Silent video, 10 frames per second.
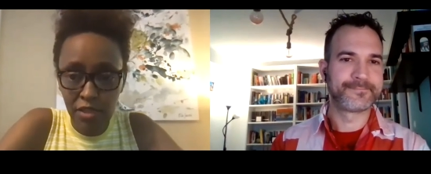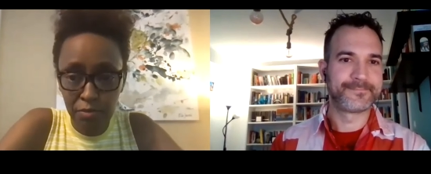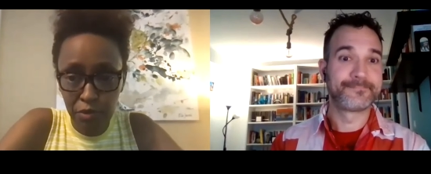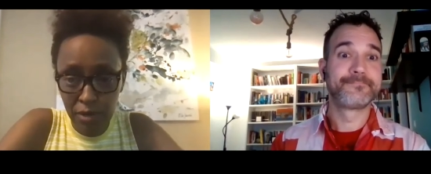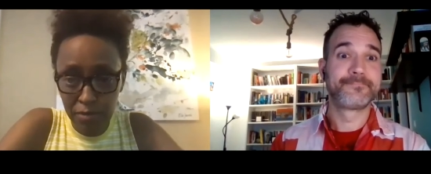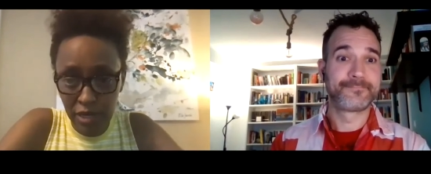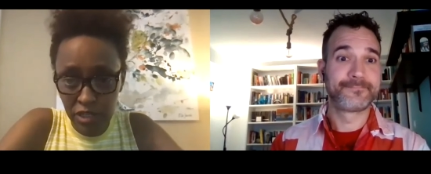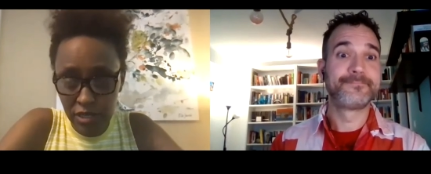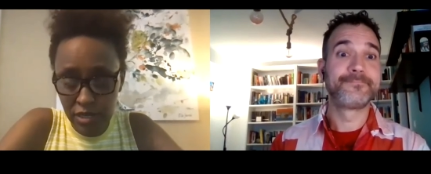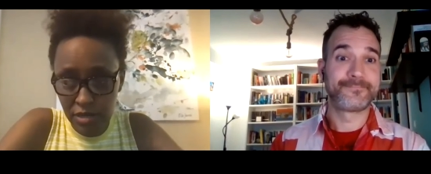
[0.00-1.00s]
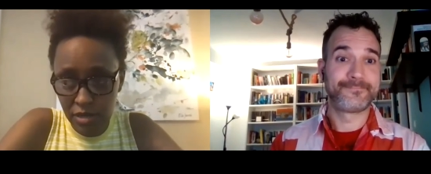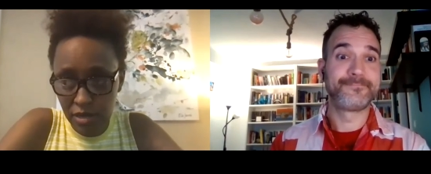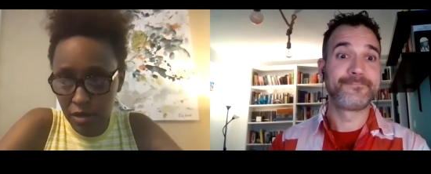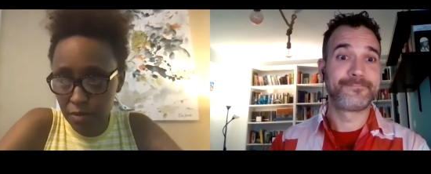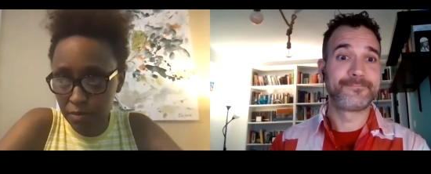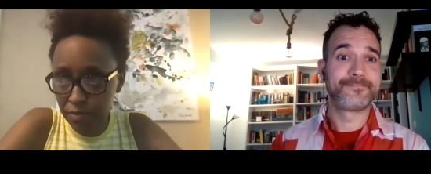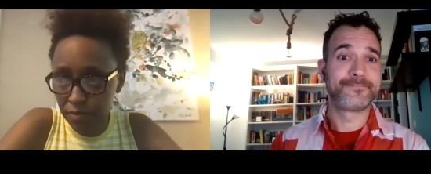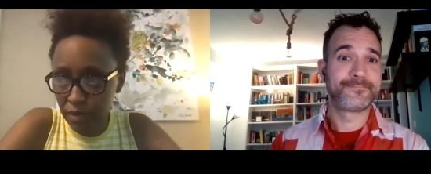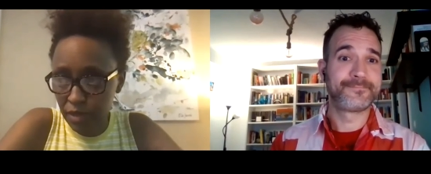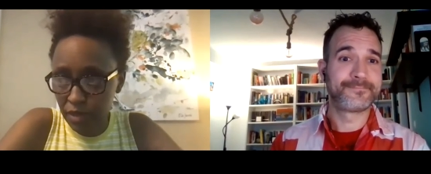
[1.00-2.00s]
Speaker 1: the book I'm actually
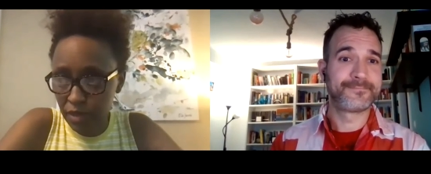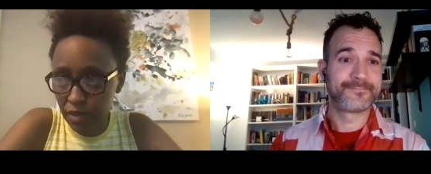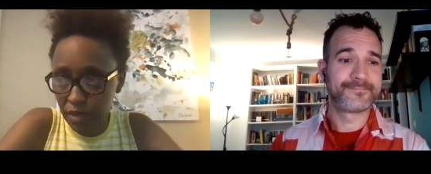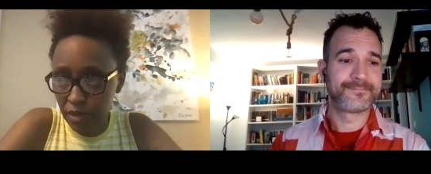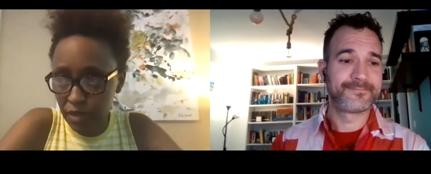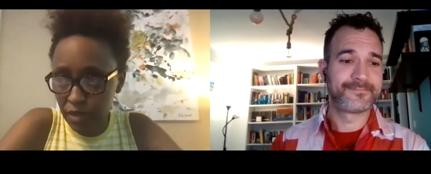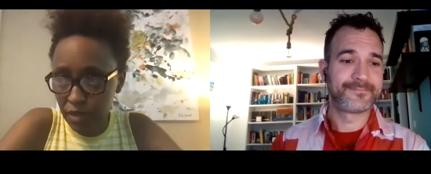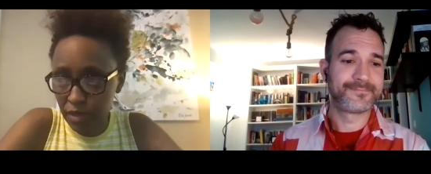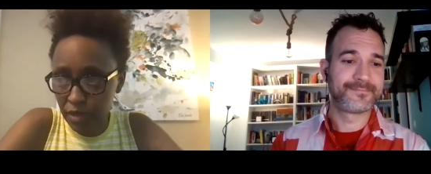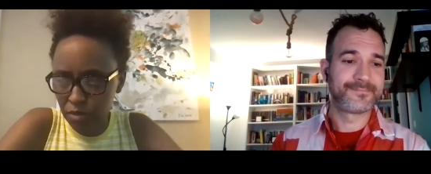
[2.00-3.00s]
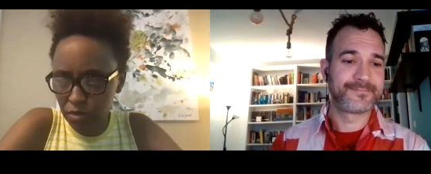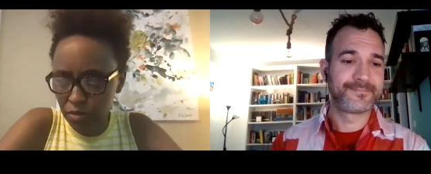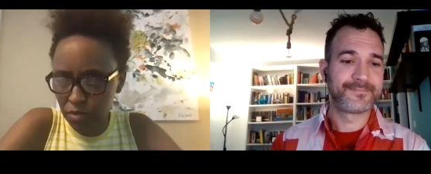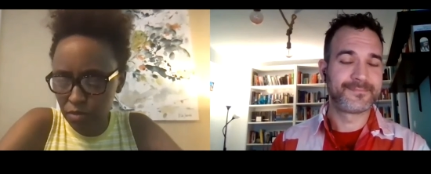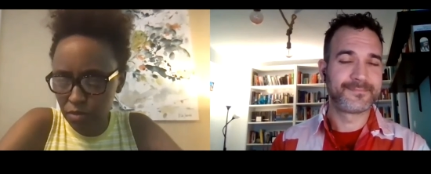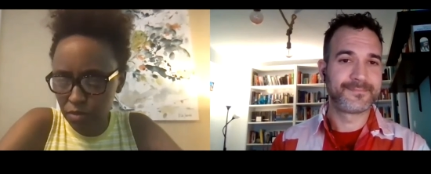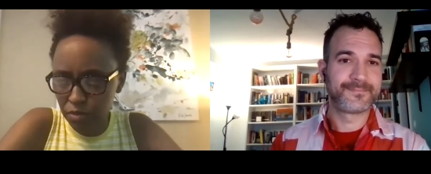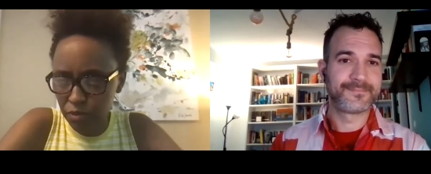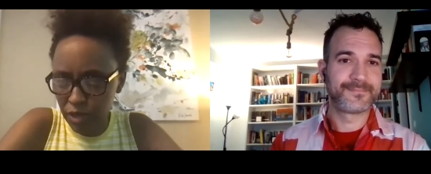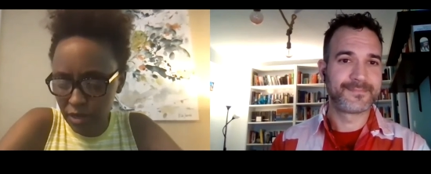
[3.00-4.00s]
um, uh,
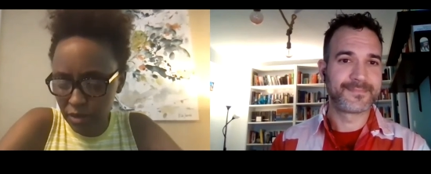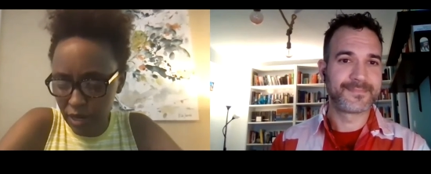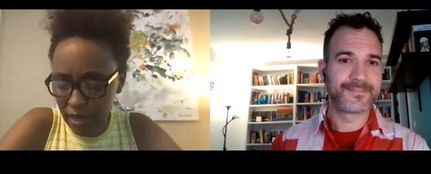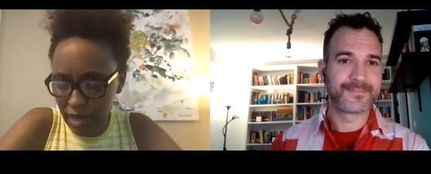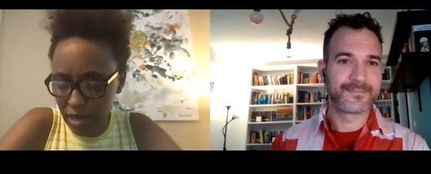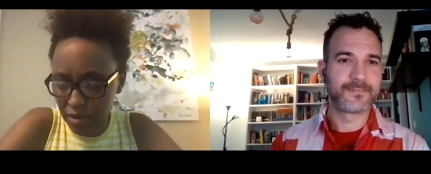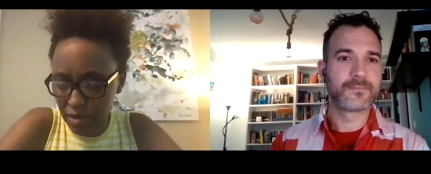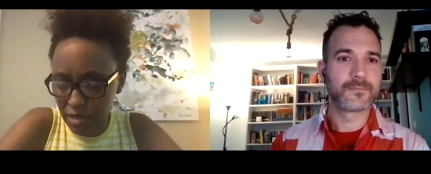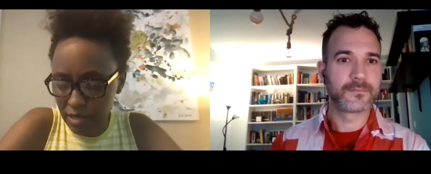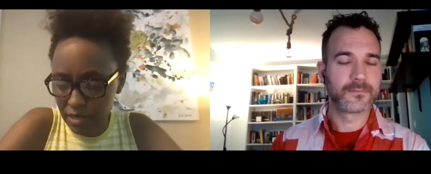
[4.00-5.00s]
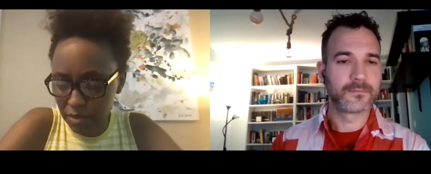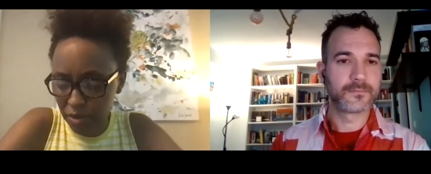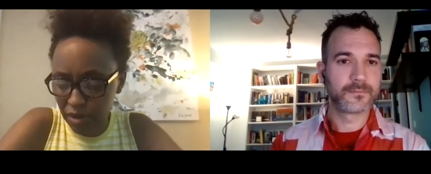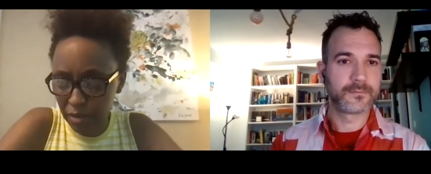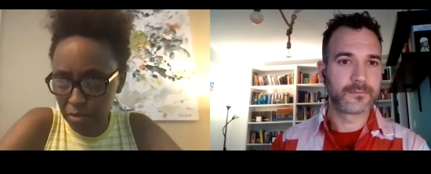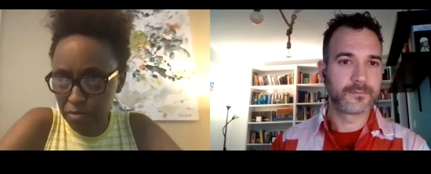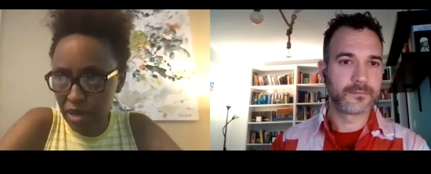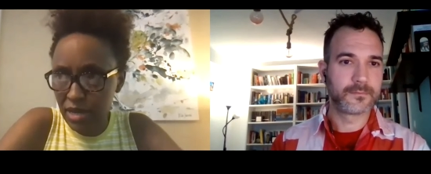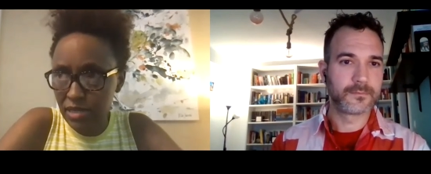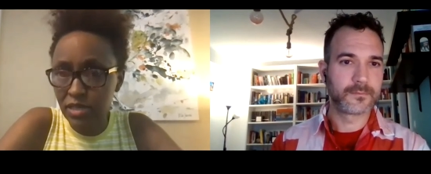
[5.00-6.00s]
reading right now is Mariama
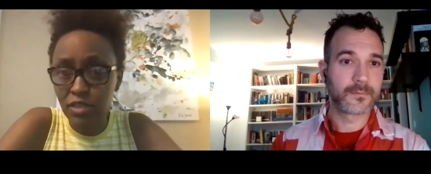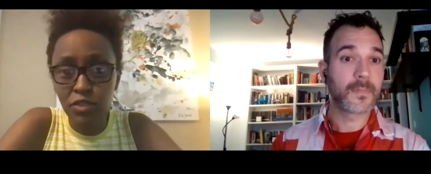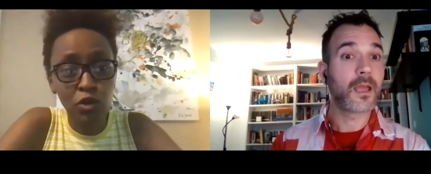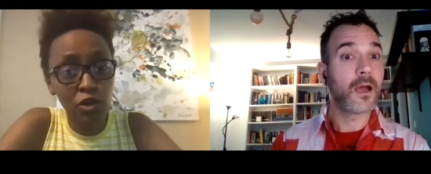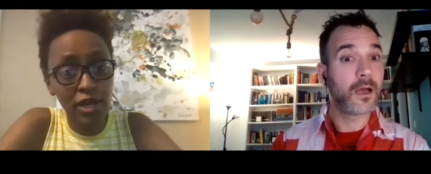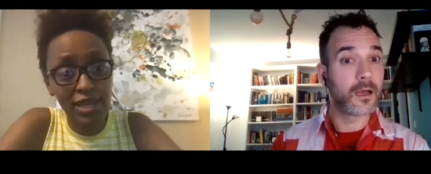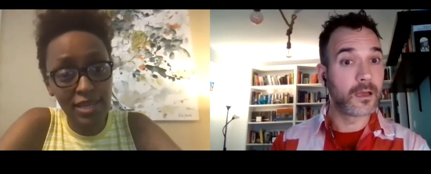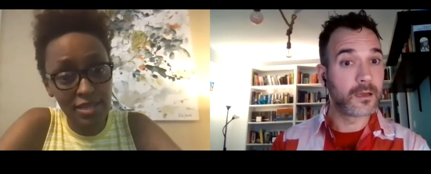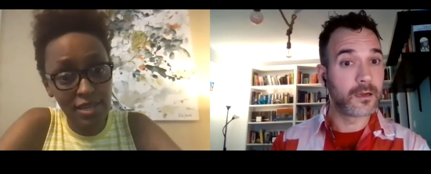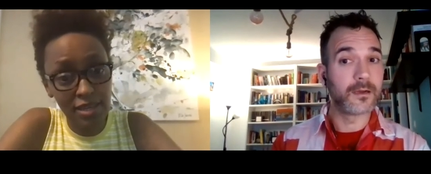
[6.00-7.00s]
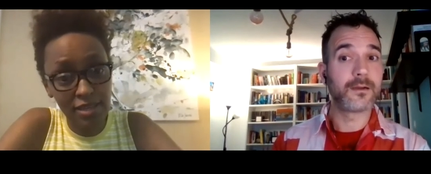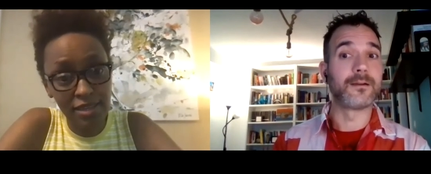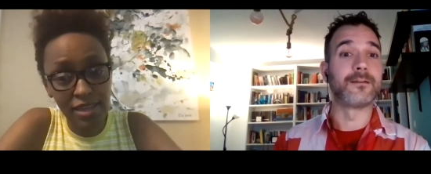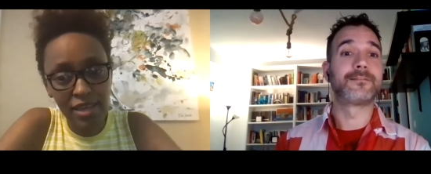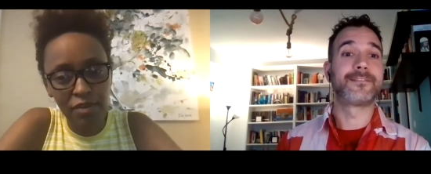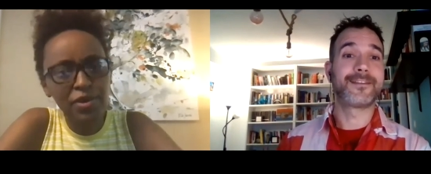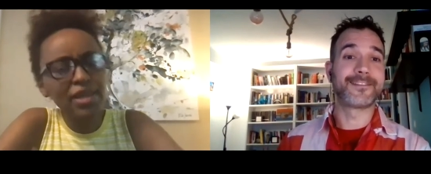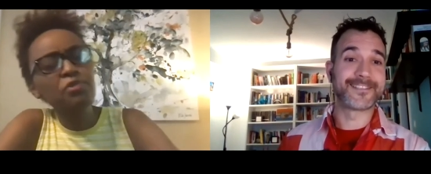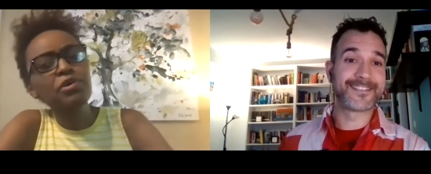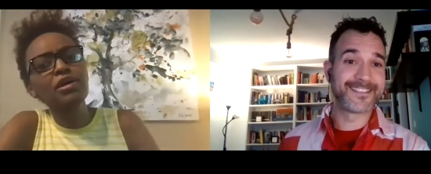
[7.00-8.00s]
Bâ's, So Long a Letter. I read
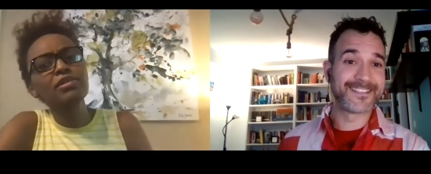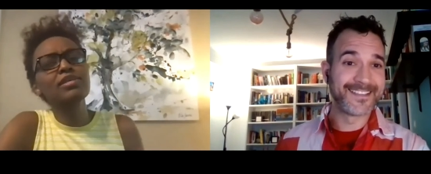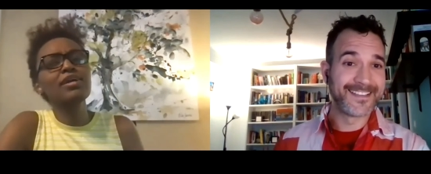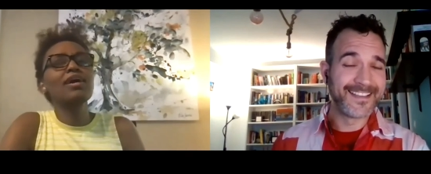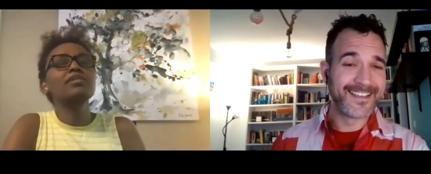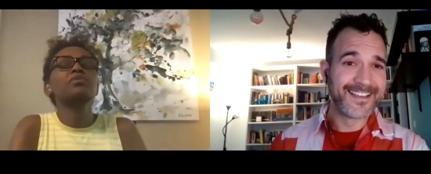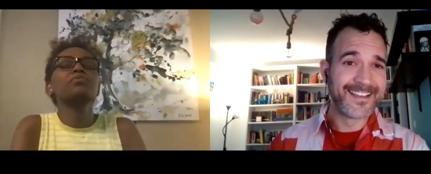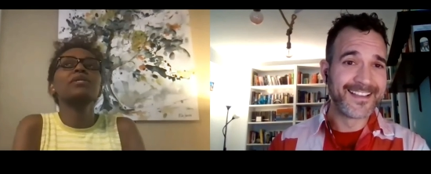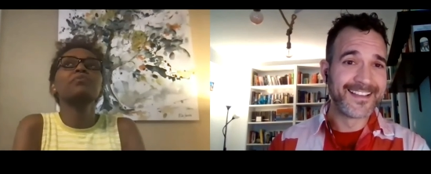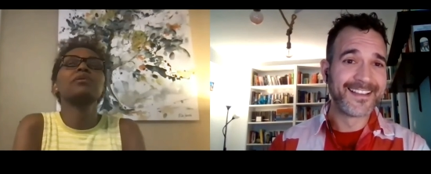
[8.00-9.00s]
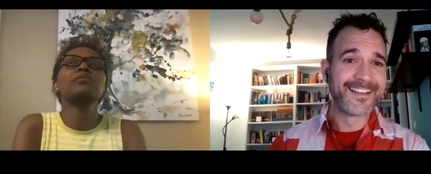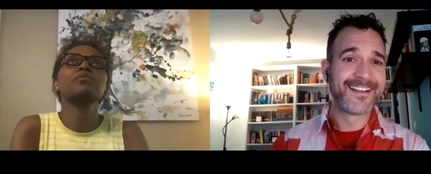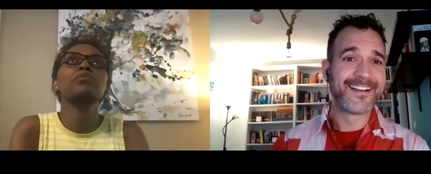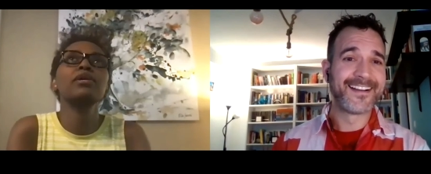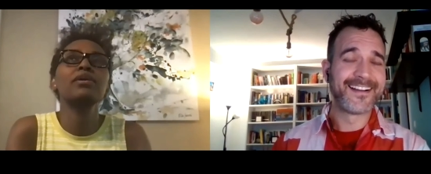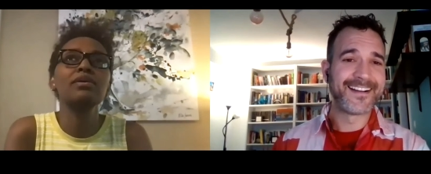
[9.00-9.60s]
it when I was, yeah, so I read it when I was quite,